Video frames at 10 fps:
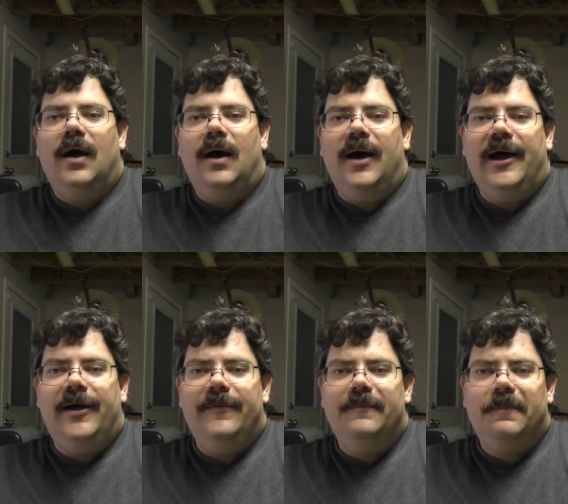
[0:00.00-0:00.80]

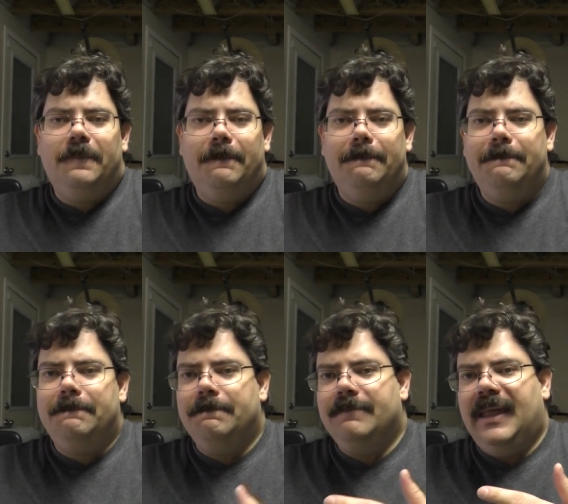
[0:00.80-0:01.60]
Uh,
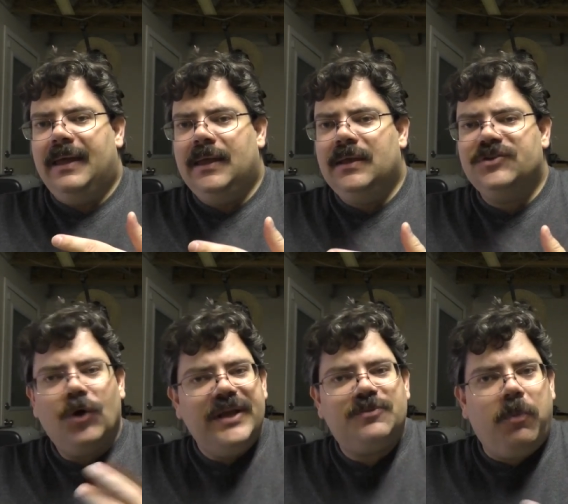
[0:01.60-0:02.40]
so
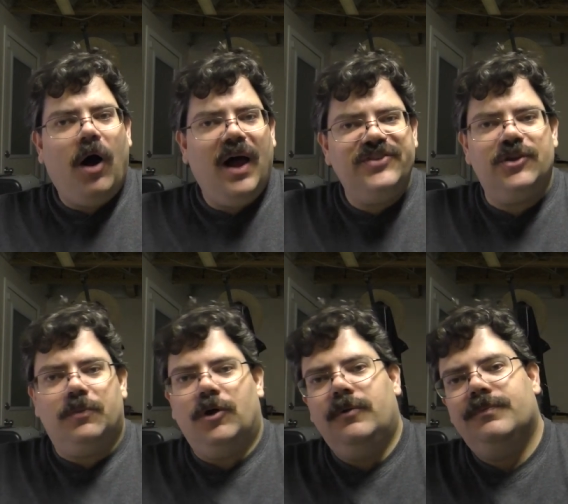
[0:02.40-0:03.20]
it's
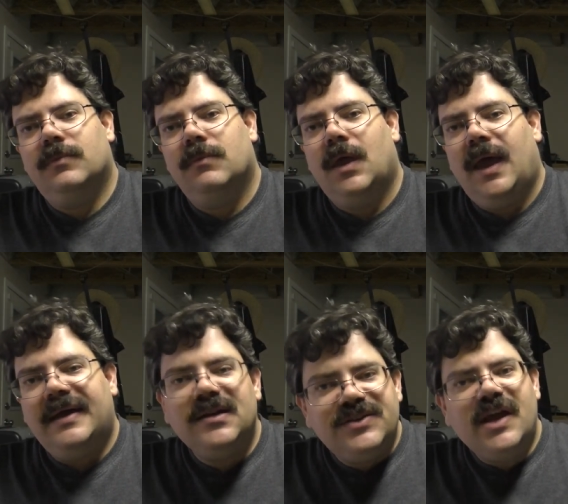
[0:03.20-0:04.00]
possible,
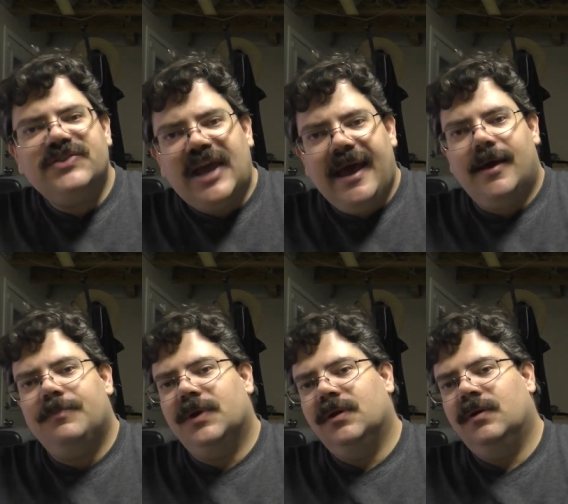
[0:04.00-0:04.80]
and it does
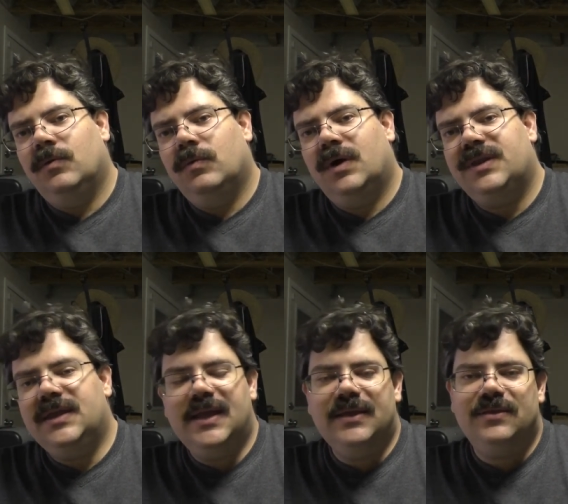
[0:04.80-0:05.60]
happen, where they
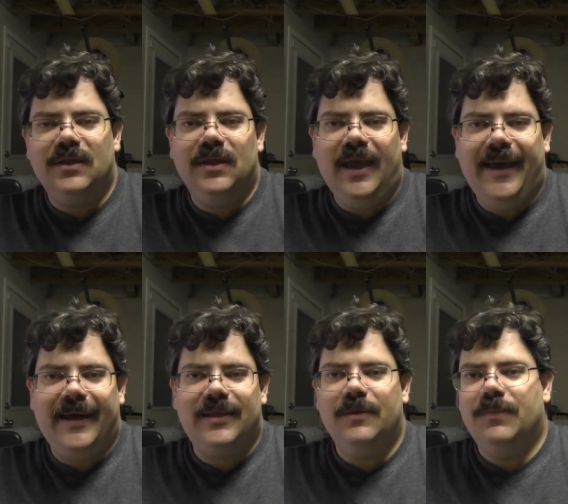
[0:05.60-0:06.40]
get the
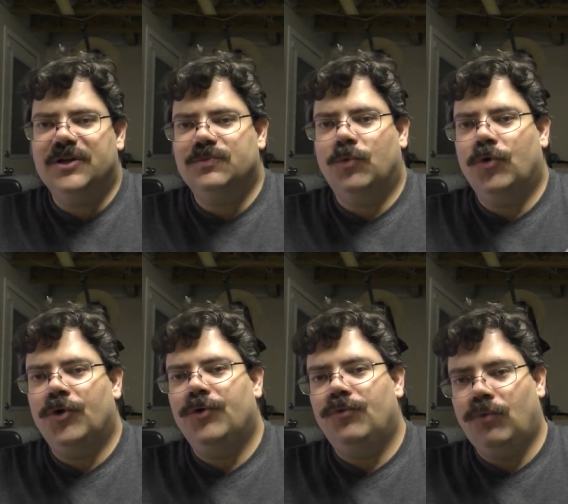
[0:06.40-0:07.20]
hacking much more
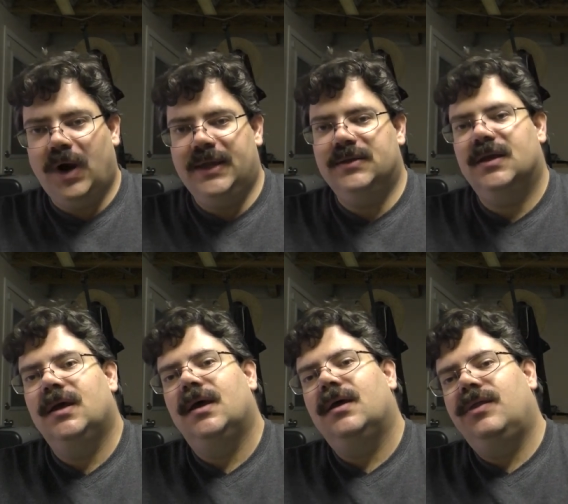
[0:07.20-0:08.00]
right
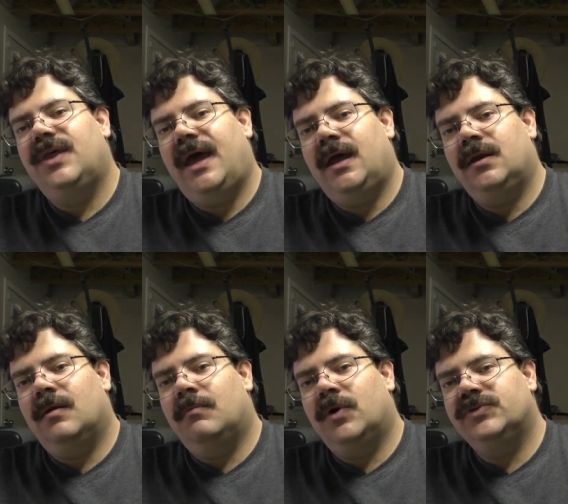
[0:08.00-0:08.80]
than
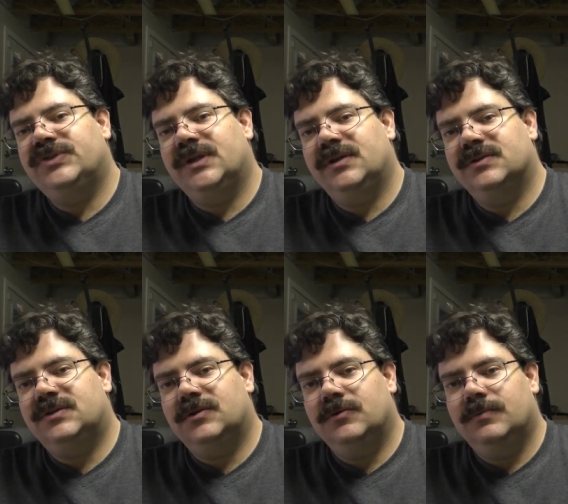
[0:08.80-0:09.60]
most things
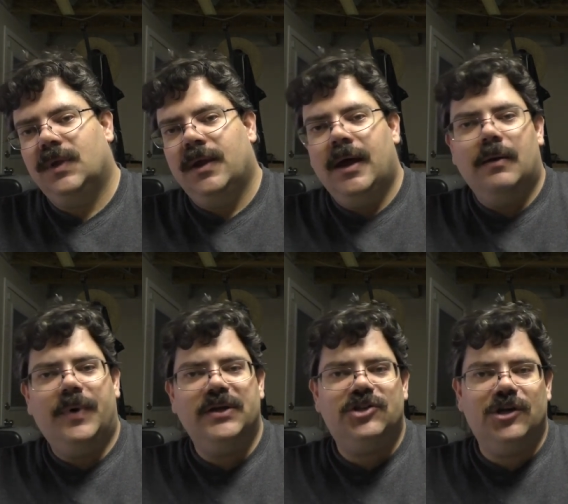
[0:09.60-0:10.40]
do.
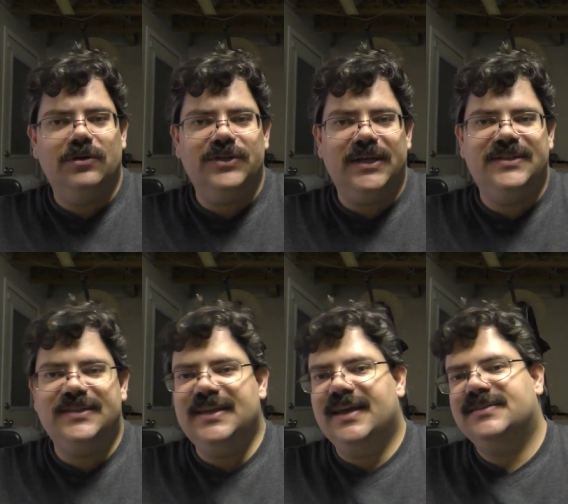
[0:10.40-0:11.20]
But shows like
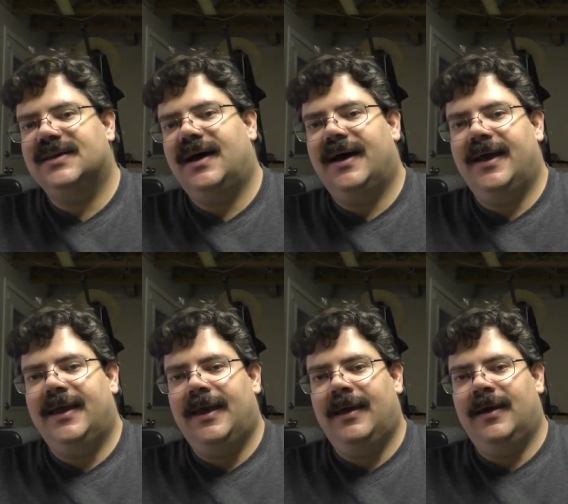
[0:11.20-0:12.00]

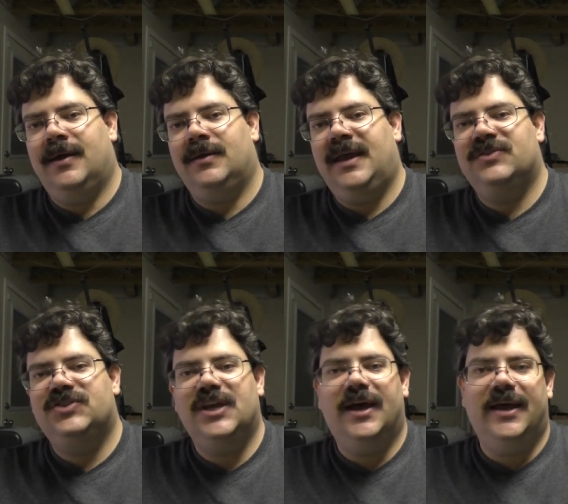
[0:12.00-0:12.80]
CSI and
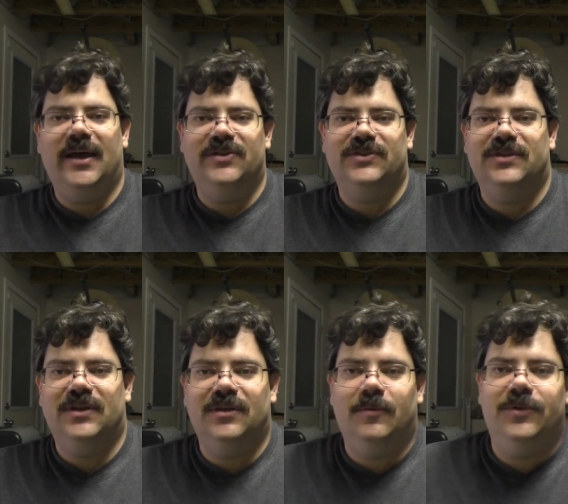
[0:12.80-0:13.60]
NCIS
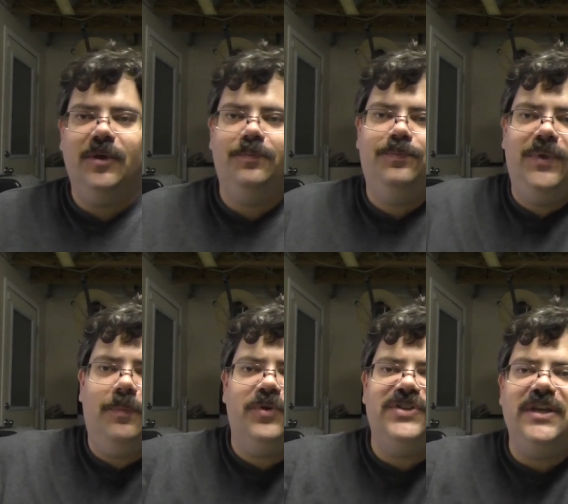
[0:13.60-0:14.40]
and the, the, the
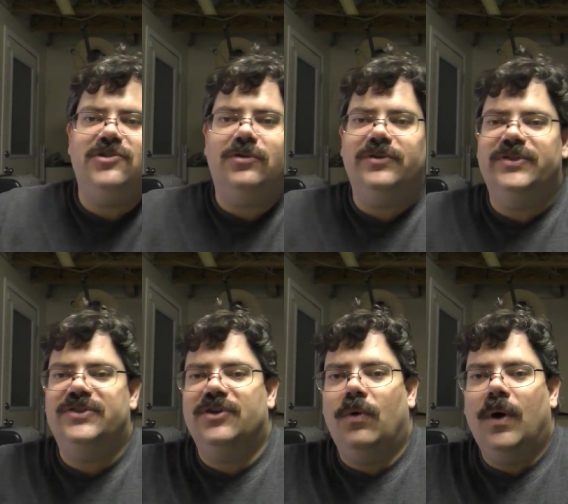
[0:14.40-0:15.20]
procedurals and
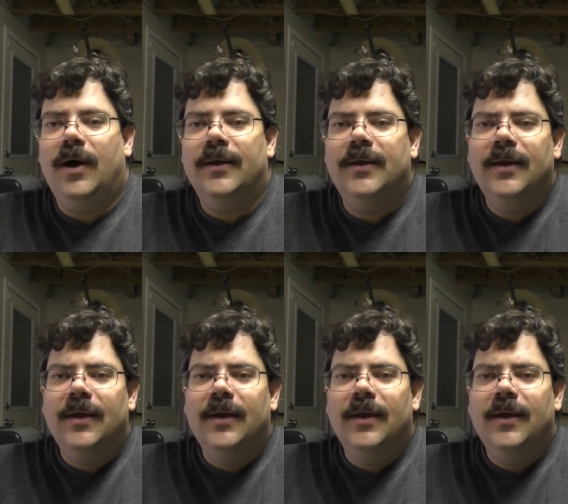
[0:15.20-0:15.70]
so on